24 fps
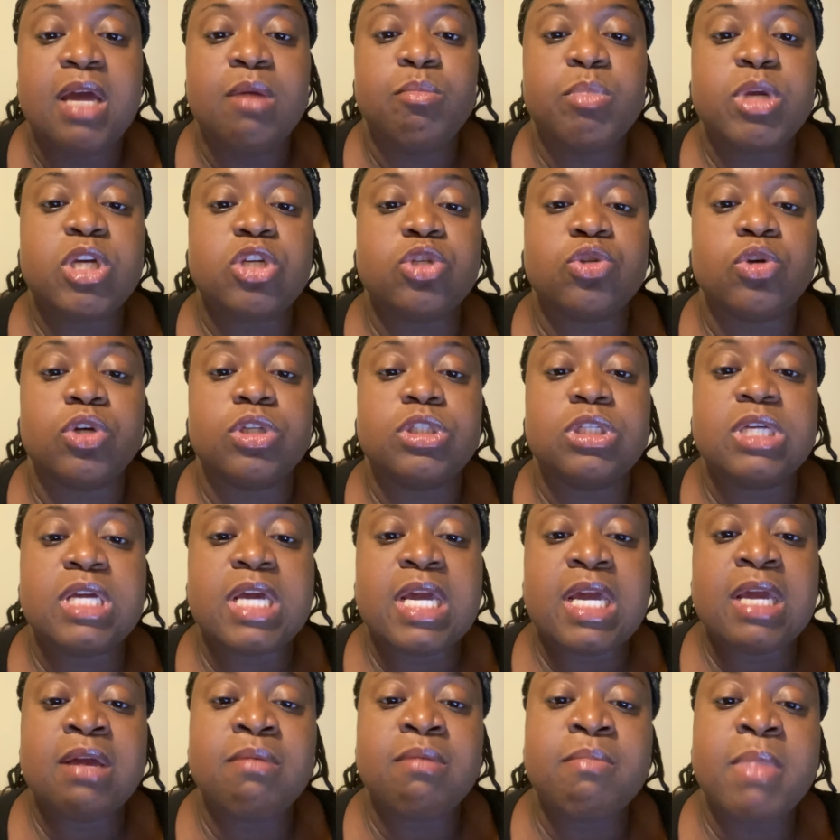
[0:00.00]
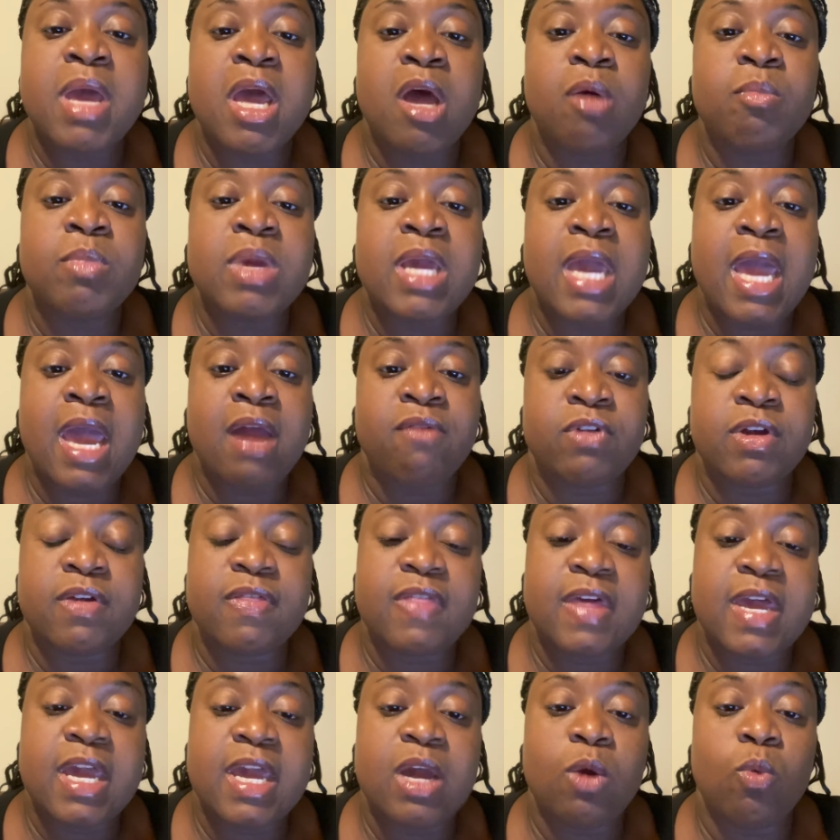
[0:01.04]
Be sure to email me
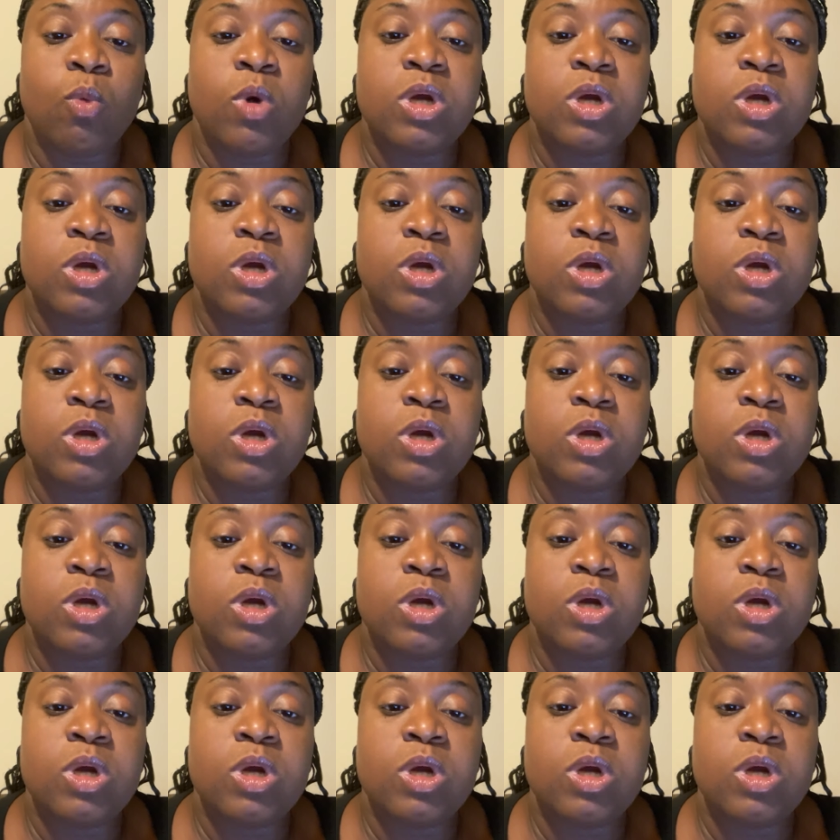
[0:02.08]
everything.